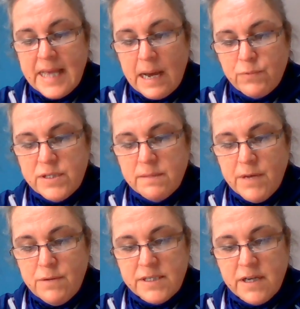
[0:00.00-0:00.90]
That was the
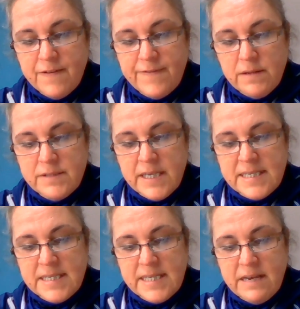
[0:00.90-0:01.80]
moment I felt it,
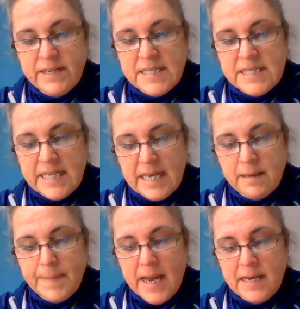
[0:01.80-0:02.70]
a searing,
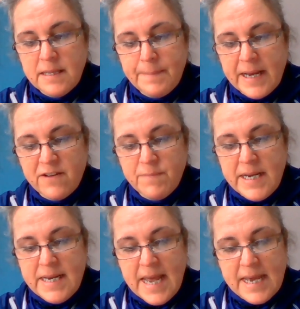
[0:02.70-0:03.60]
stinging pain in the back of
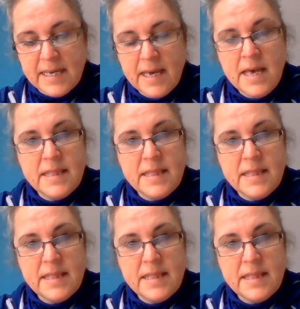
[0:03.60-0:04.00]
my neck.